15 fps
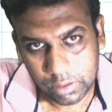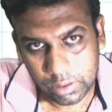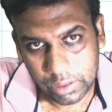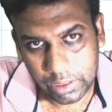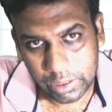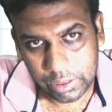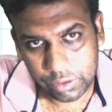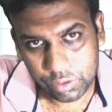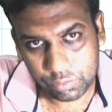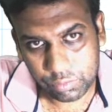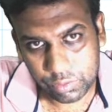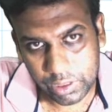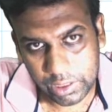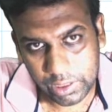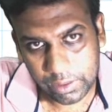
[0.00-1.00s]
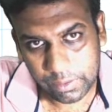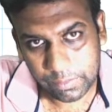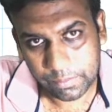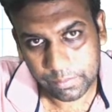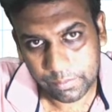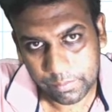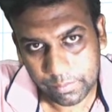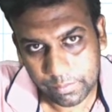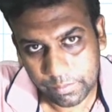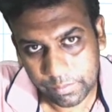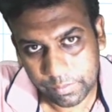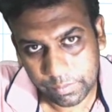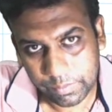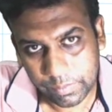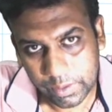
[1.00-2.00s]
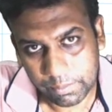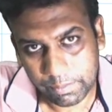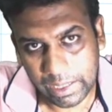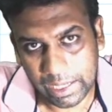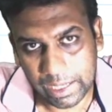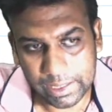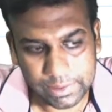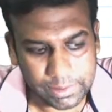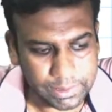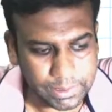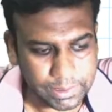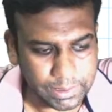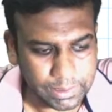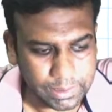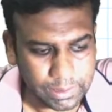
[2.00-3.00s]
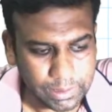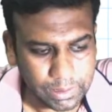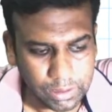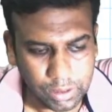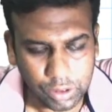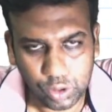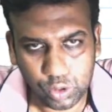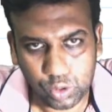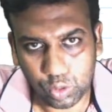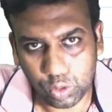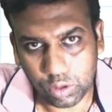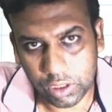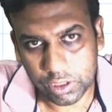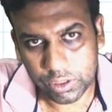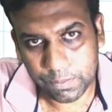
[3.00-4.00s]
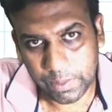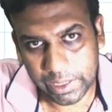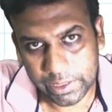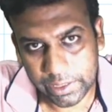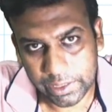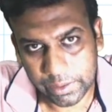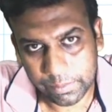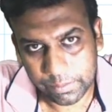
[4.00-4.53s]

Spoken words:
into t plus 2 cos pi t,